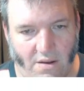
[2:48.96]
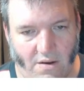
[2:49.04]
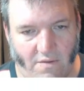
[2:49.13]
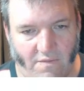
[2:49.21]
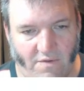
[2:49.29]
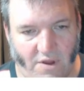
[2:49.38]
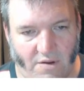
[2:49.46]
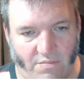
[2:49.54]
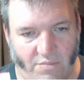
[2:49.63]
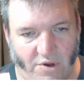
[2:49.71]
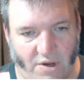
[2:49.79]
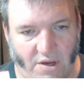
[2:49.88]

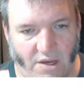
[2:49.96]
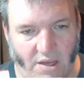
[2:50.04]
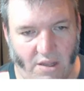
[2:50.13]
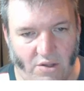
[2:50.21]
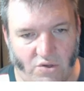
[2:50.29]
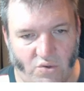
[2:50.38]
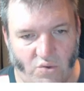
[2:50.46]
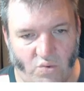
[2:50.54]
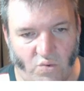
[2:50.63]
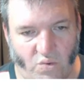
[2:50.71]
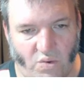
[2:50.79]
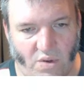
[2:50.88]
divided by
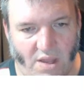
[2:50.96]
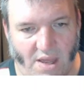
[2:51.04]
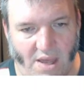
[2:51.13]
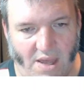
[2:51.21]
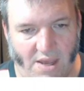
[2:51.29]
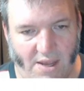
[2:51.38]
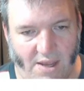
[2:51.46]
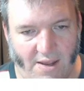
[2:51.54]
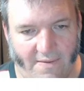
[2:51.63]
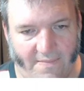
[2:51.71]
2A.